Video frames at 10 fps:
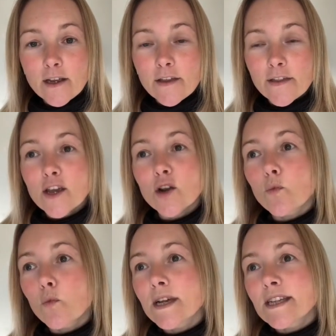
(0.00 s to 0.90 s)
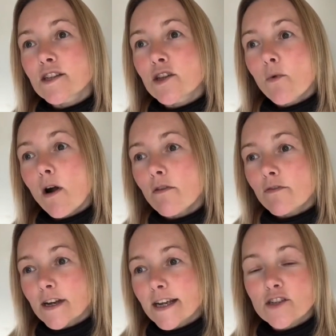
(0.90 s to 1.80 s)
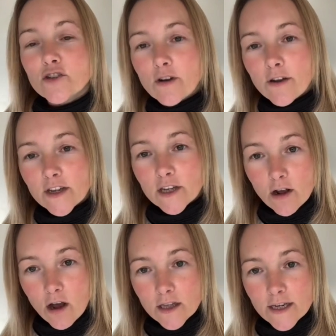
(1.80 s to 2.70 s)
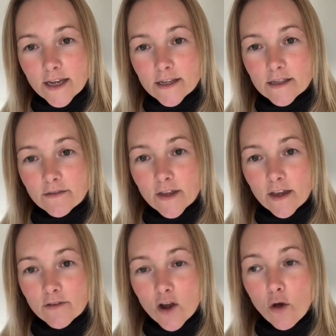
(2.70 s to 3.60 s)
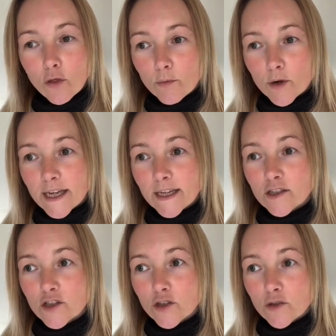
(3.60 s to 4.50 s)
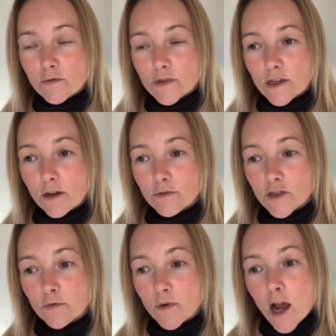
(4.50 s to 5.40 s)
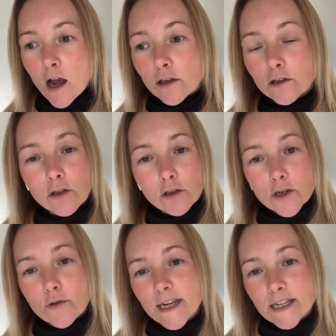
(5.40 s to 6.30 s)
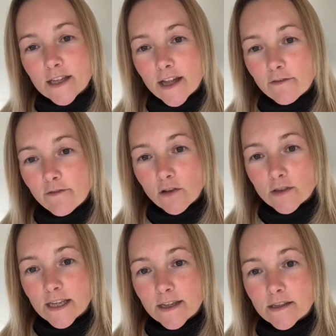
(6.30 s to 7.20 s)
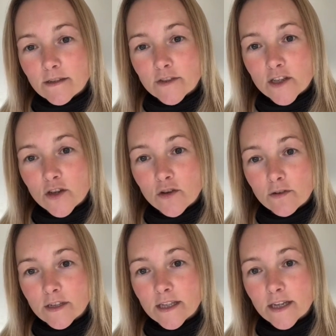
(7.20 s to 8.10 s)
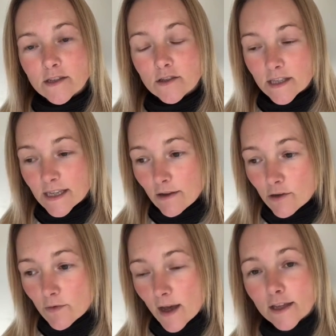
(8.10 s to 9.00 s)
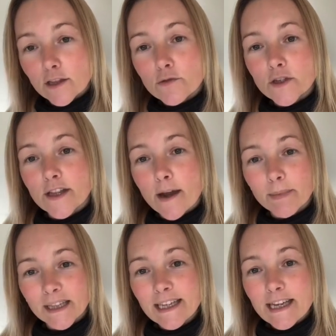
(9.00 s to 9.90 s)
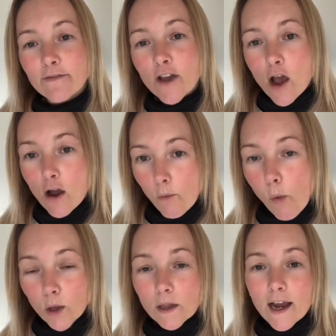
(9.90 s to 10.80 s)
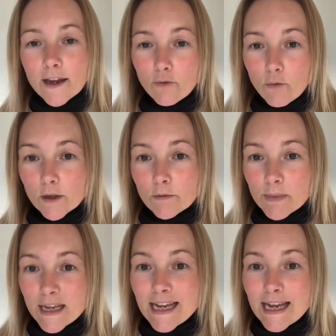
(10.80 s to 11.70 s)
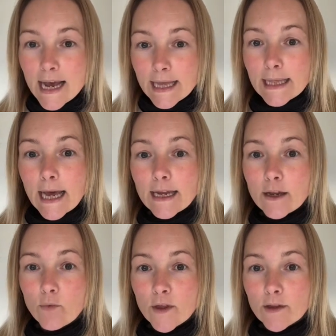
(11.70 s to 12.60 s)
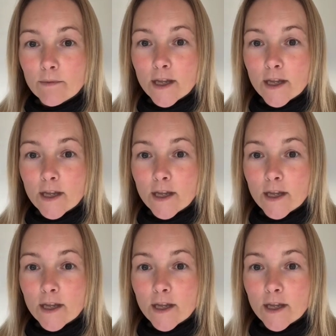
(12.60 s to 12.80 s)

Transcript: They can whisk you off on extravagant holidays if they've got the money to do so, to lull you into that false sense of security, to tell you that illusion, that belief of what life will be like with them.